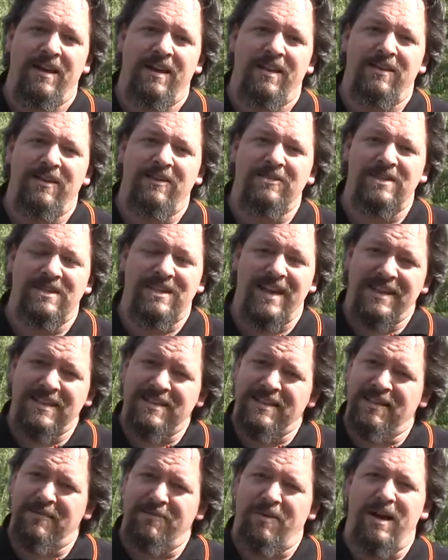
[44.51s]
There's a
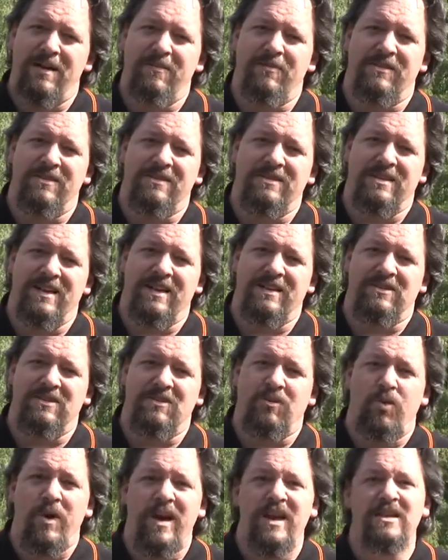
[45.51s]
text in the Bible that says,
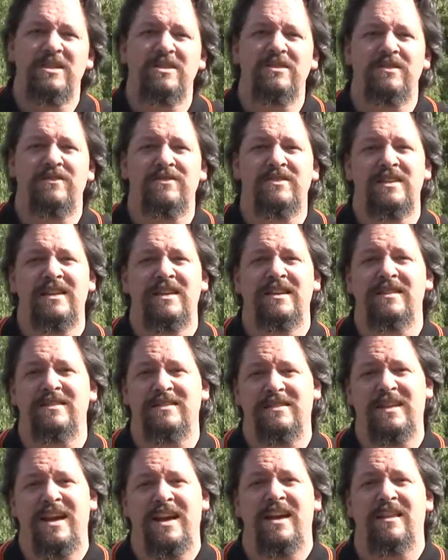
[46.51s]
the wages of sin
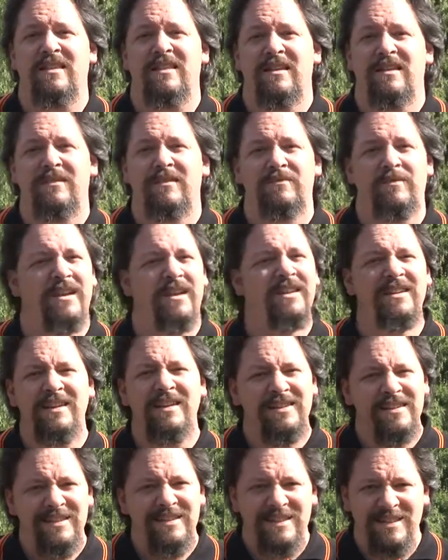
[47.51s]
is death, but it
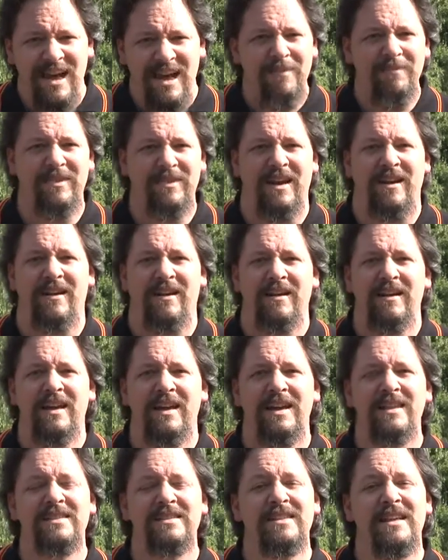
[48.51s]
doesn't stop there.
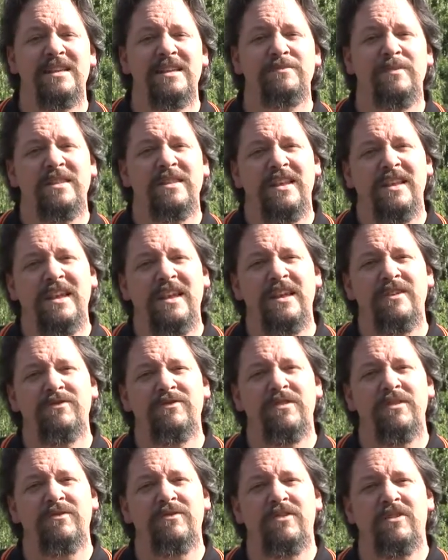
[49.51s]
It says, but the
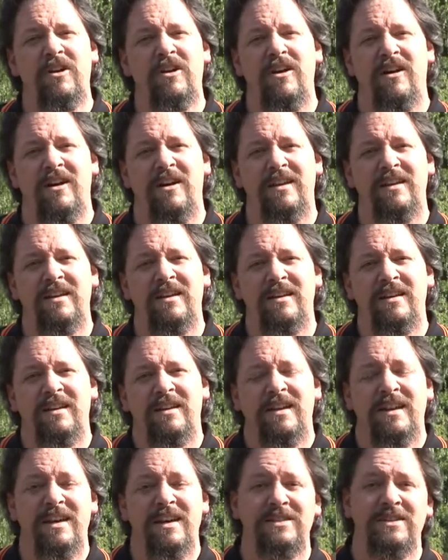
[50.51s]
gift of God
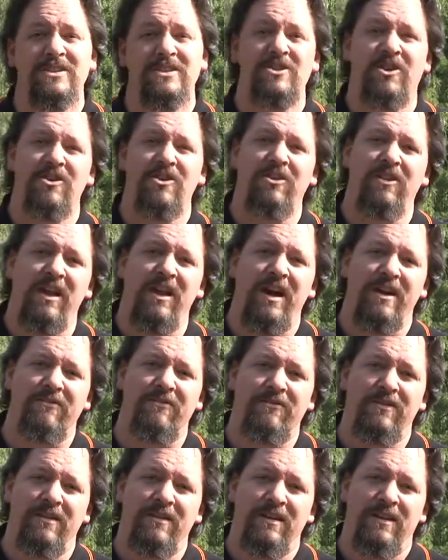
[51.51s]
is eternal
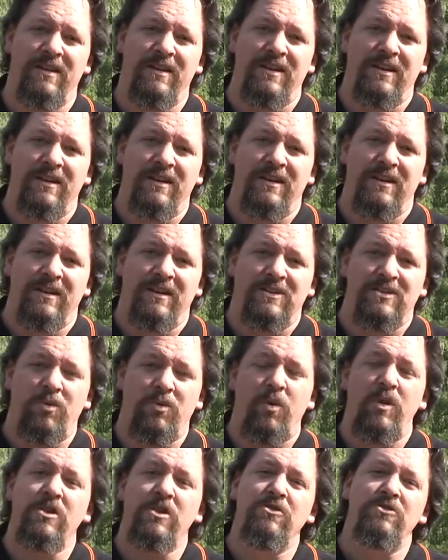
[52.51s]
life.
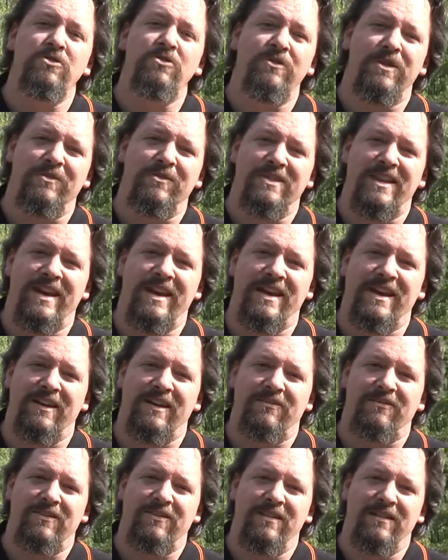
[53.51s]
So what are you doing with that
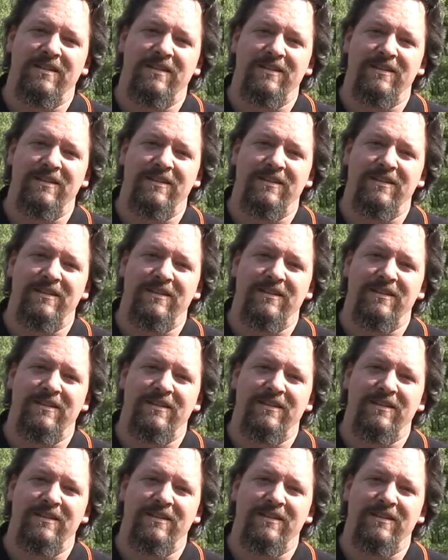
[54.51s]
gift?